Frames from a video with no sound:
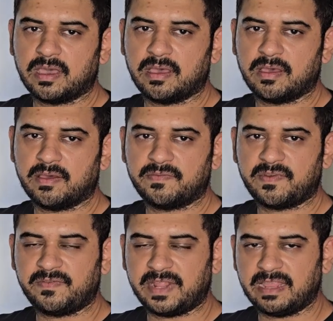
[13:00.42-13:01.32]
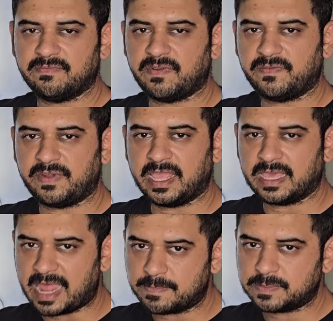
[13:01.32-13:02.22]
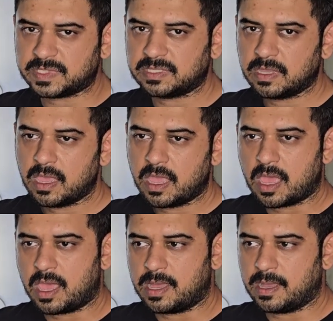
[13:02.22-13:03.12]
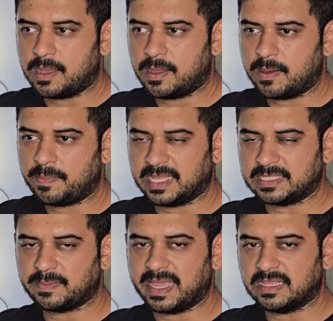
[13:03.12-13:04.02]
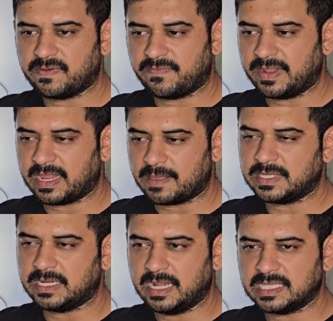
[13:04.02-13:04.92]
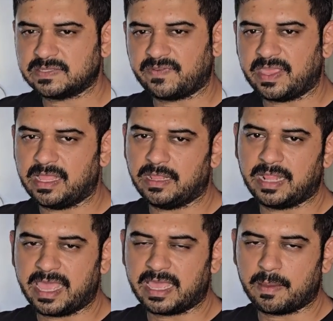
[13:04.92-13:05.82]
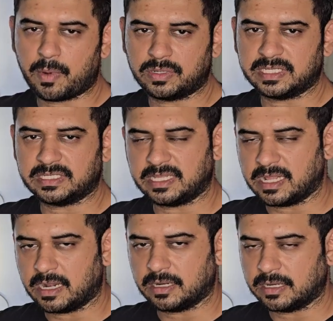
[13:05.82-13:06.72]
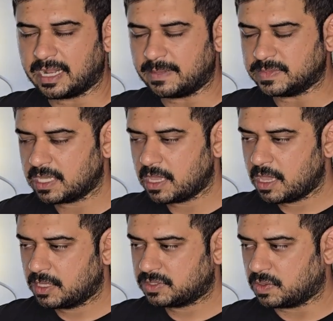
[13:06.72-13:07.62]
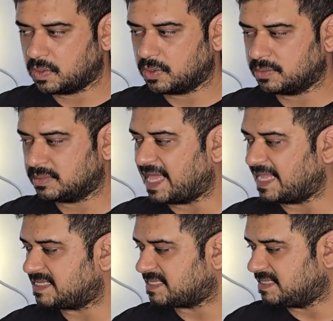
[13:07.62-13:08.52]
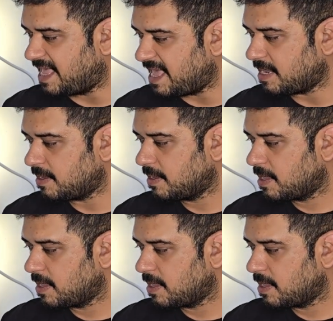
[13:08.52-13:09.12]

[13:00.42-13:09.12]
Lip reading: 1550 grams, plus minus 50 grams. It does feel like about 1600 grams. So that's there.